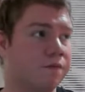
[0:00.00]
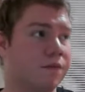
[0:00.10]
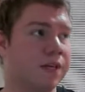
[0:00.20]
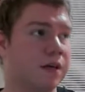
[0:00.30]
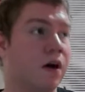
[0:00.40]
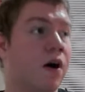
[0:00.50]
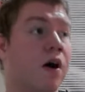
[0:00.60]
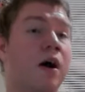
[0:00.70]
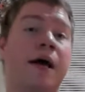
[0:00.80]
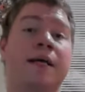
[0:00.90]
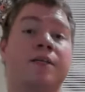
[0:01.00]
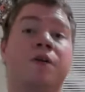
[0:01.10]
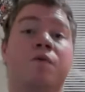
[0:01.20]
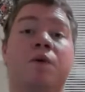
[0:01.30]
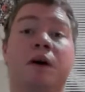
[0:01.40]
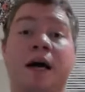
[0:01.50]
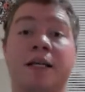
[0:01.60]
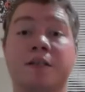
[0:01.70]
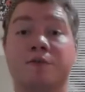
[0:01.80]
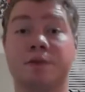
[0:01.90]
the and you know what? I
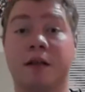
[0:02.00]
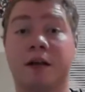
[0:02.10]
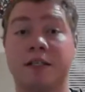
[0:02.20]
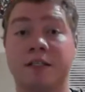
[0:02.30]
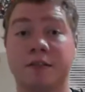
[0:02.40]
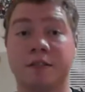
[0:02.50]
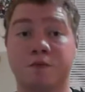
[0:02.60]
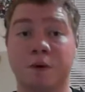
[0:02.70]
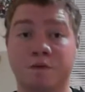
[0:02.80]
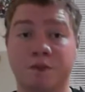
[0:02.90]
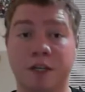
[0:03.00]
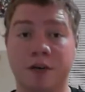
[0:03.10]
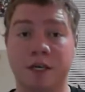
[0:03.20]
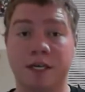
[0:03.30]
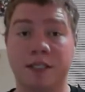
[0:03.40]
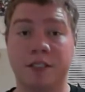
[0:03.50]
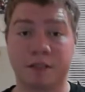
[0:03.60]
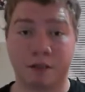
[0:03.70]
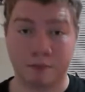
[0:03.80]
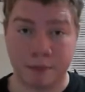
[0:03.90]
just realized there is one video I gotta
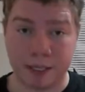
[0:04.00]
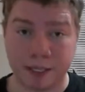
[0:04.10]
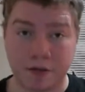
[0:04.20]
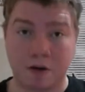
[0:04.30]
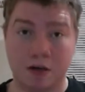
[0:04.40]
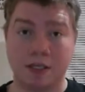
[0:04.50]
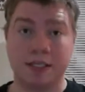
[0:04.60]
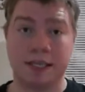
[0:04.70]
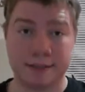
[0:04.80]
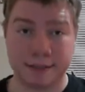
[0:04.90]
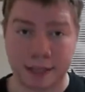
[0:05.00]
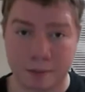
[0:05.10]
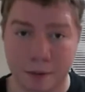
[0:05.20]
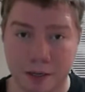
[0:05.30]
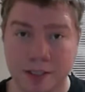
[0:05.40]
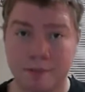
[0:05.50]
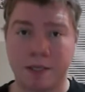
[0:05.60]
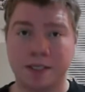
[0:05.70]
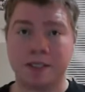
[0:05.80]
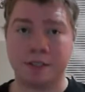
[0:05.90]
start making on, and that is that
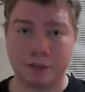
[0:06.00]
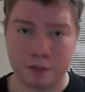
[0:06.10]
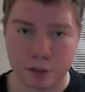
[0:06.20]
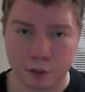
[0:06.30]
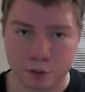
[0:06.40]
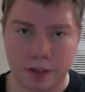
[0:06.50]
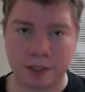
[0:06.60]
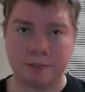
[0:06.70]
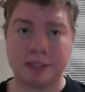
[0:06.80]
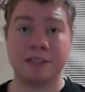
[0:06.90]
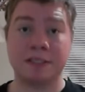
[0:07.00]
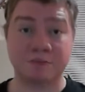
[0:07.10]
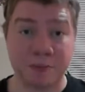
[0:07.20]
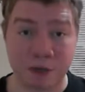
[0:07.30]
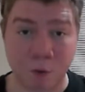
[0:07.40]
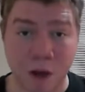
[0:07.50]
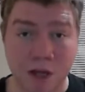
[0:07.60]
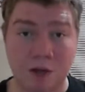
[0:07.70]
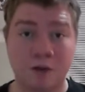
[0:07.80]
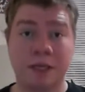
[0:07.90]
Mikey Lugo thing because it's been a
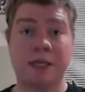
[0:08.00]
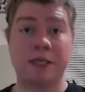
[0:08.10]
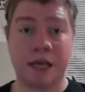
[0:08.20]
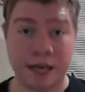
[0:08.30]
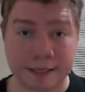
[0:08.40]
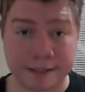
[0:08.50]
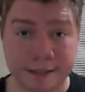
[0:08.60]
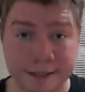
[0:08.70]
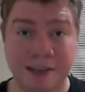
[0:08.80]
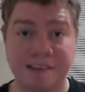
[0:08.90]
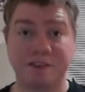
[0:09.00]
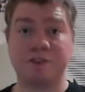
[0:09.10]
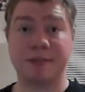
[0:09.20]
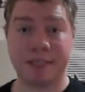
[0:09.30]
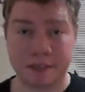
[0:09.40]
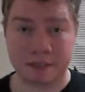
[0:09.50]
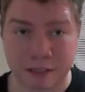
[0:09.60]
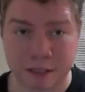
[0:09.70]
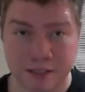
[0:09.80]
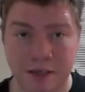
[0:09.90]
while, and I actually still have those pictures
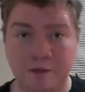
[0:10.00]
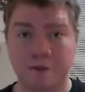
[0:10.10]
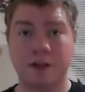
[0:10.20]
and stuff.